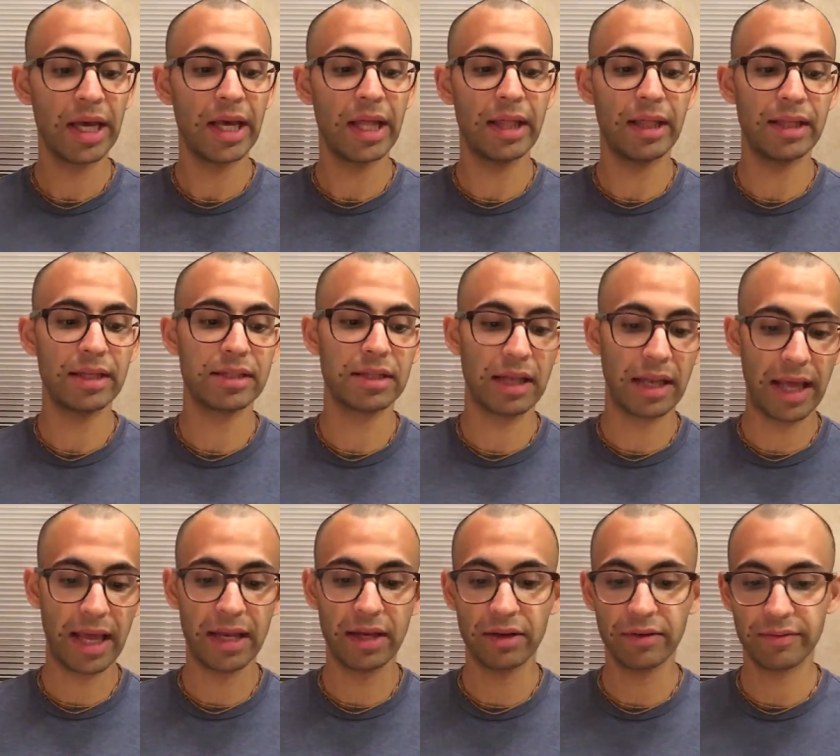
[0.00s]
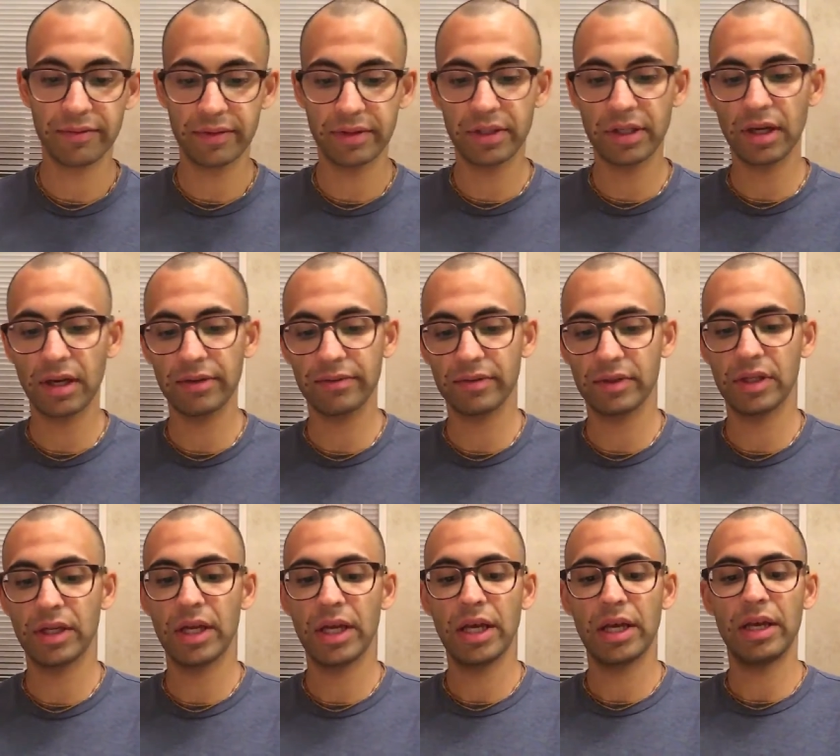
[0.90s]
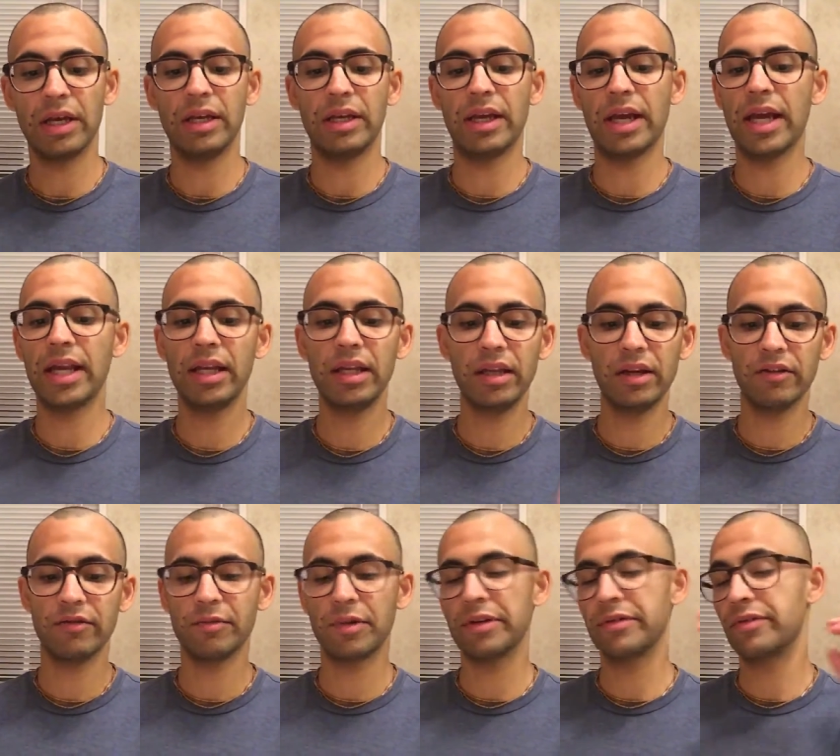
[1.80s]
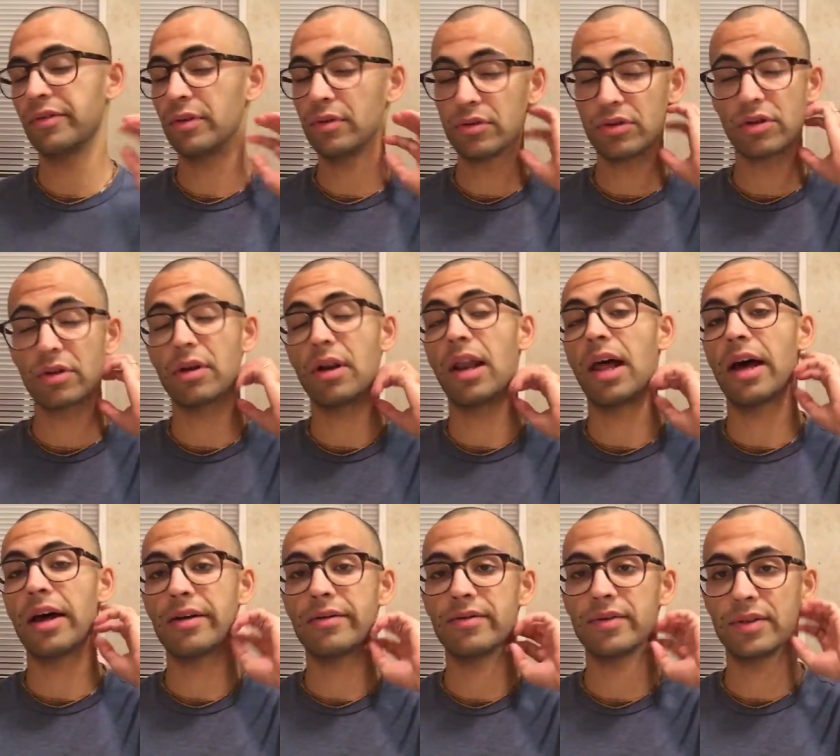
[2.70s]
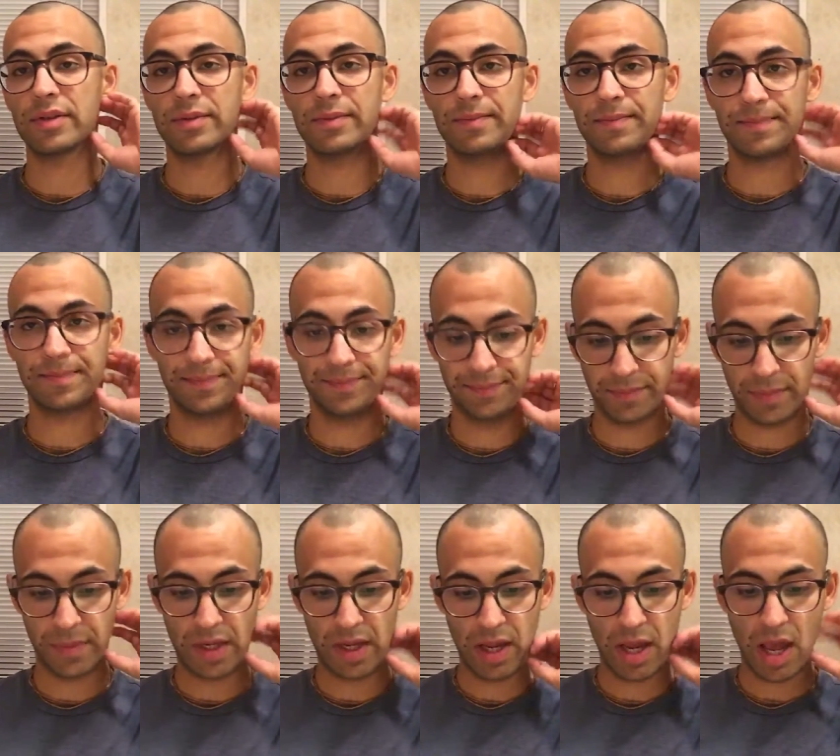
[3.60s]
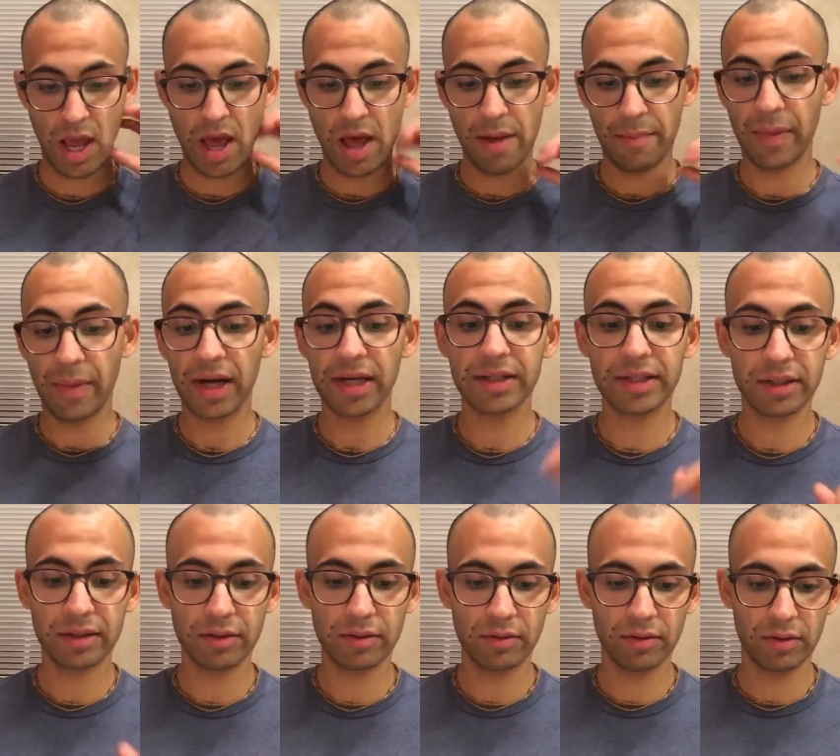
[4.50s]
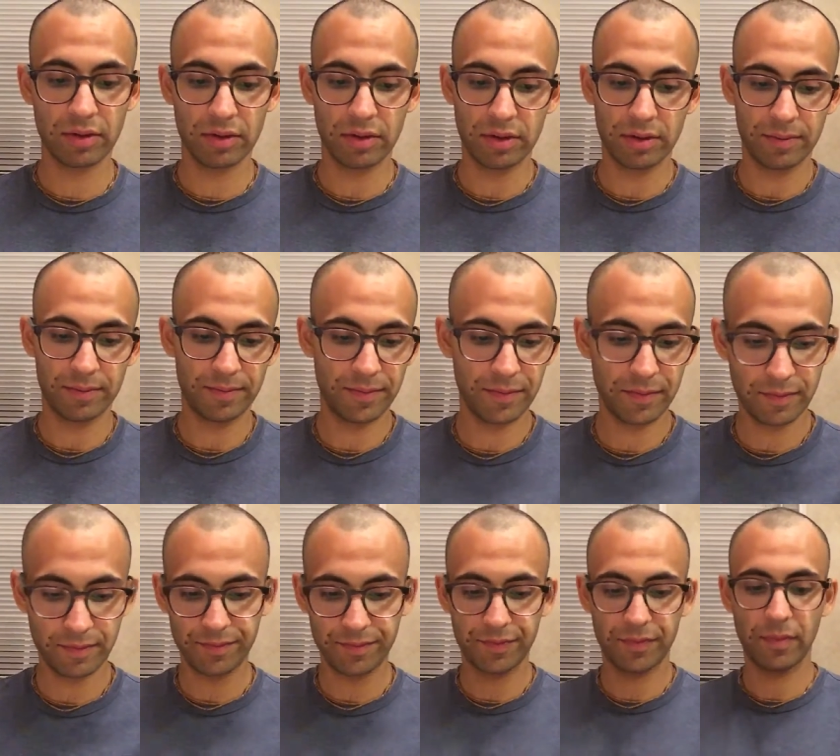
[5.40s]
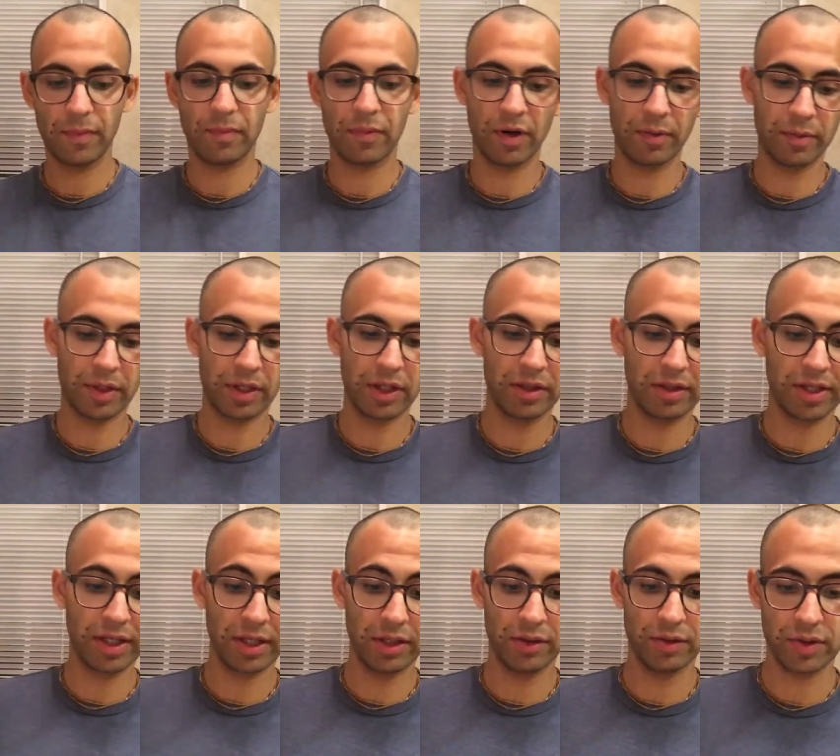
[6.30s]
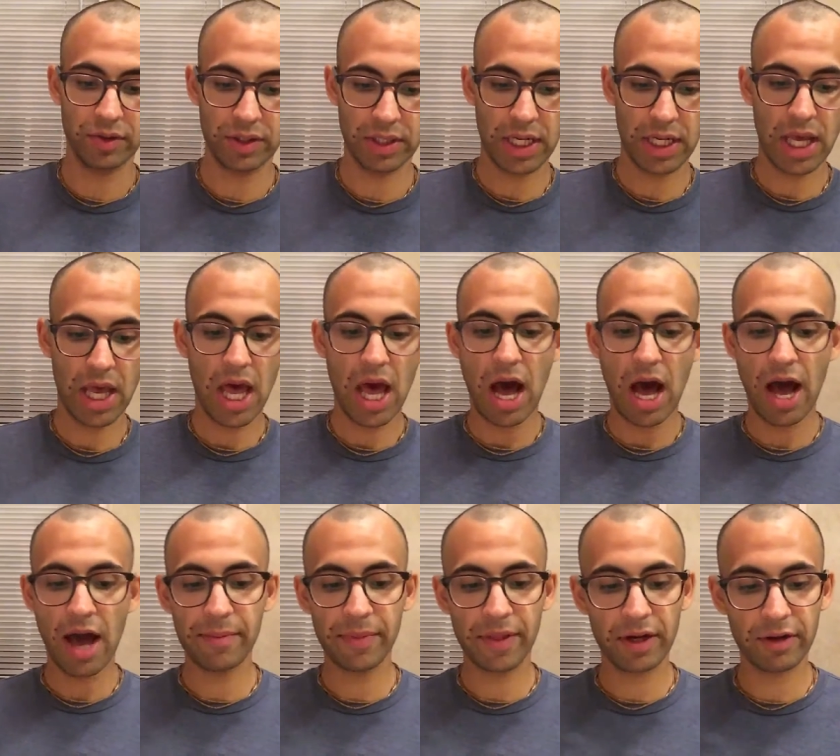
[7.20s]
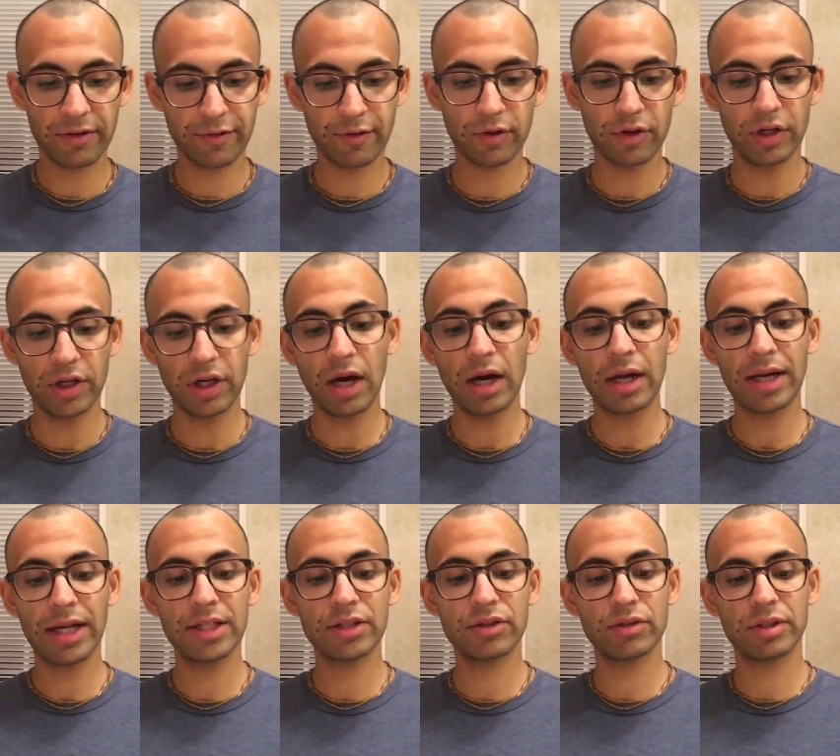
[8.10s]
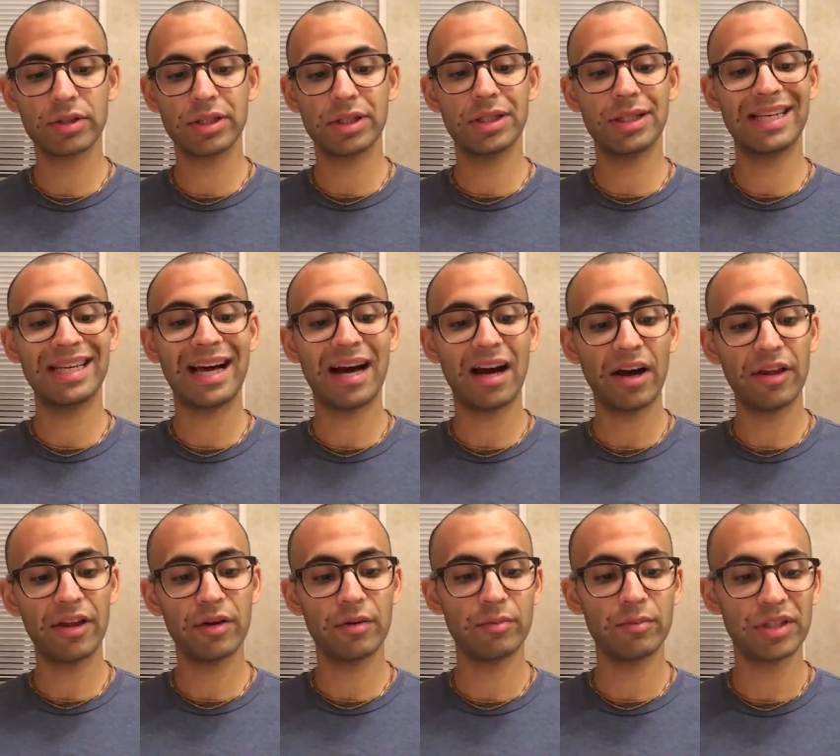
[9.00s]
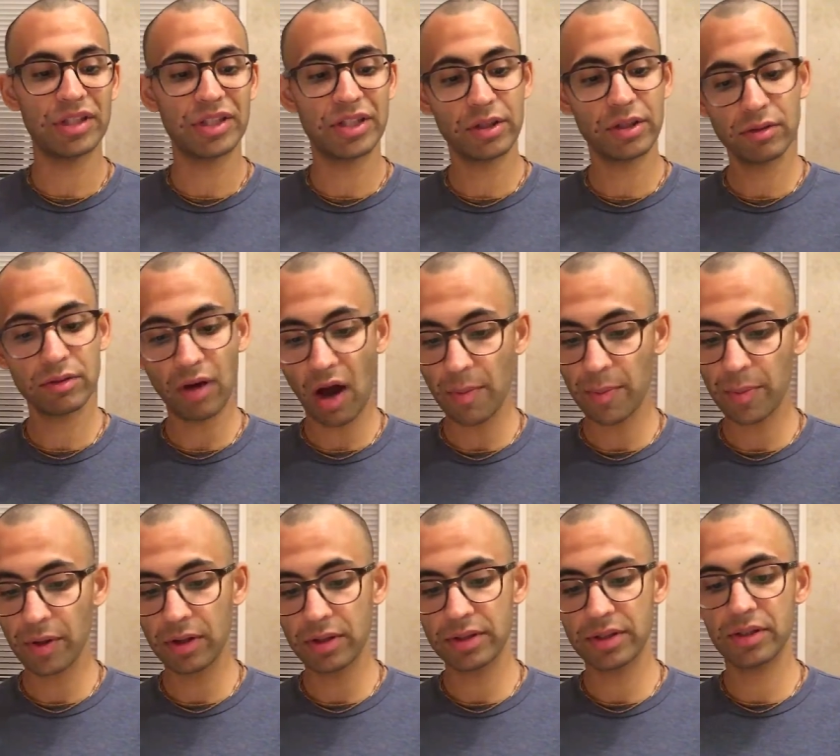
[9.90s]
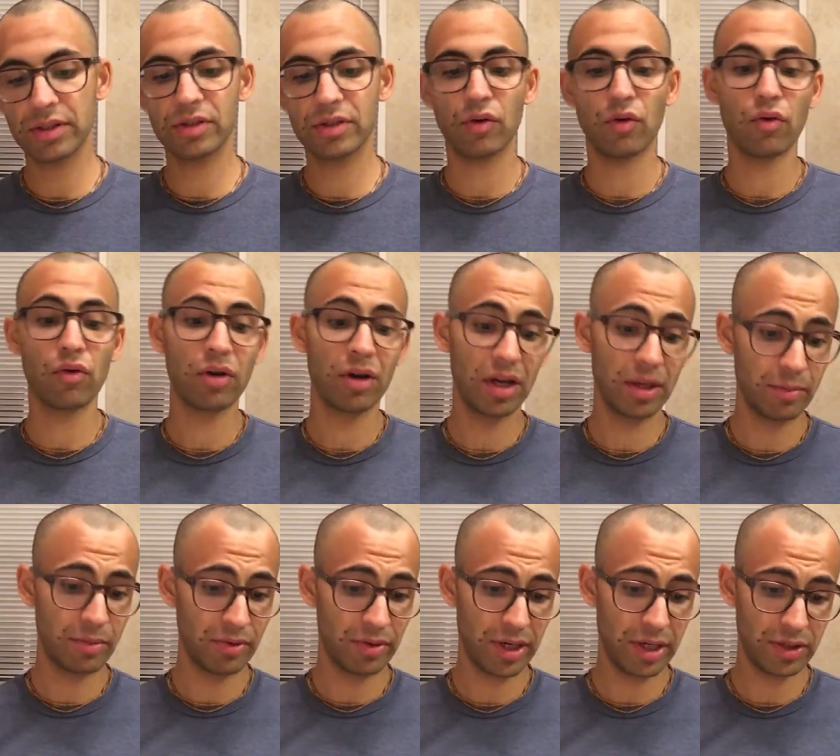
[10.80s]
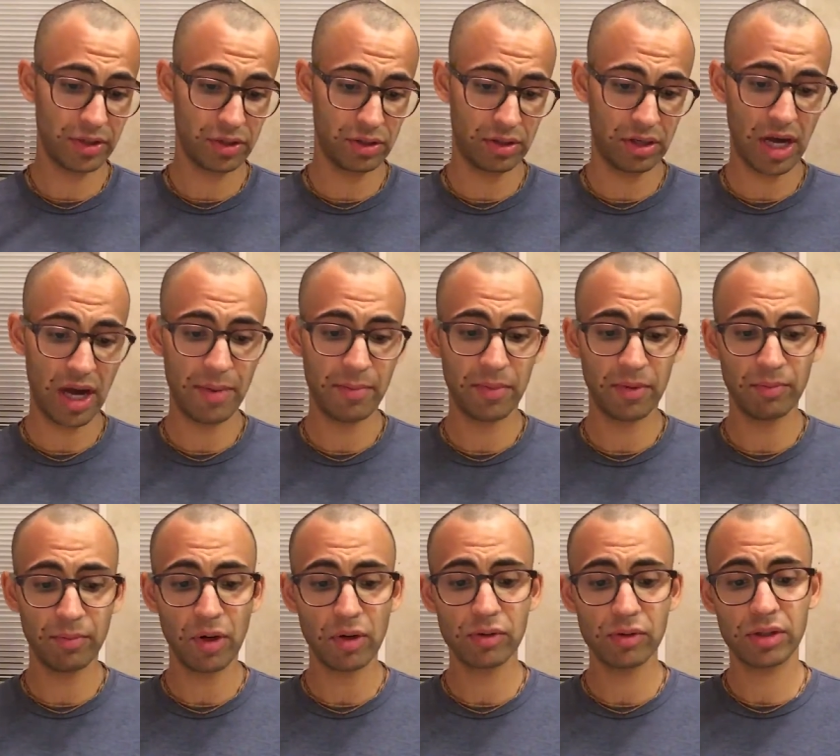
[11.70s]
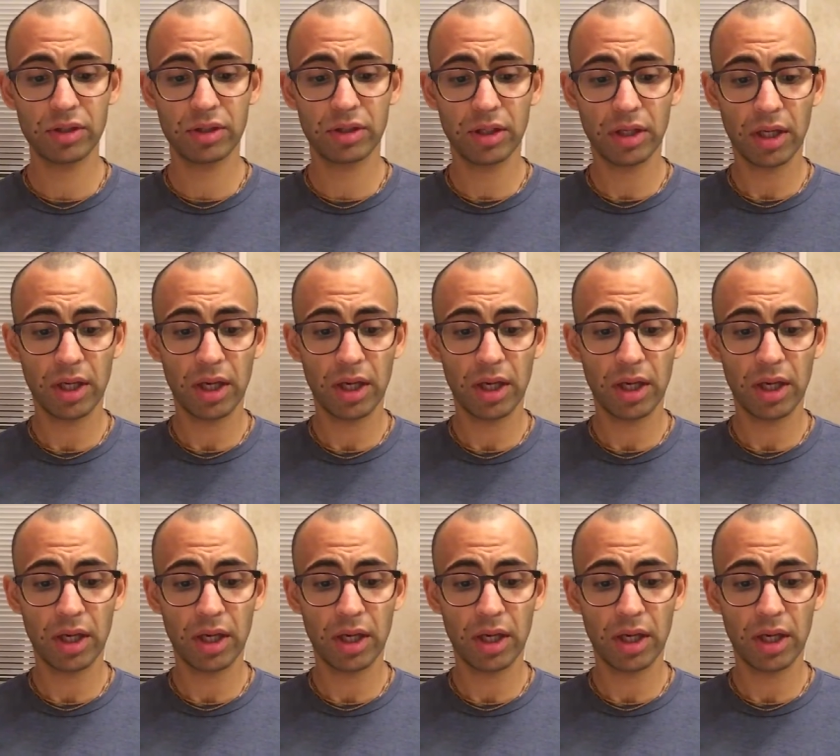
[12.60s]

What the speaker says: in this land of Vrindavan in any of my future lives. My dear Lord, Brahma continues, I'm therefore not interested in either material opulences or liberation. I'm the most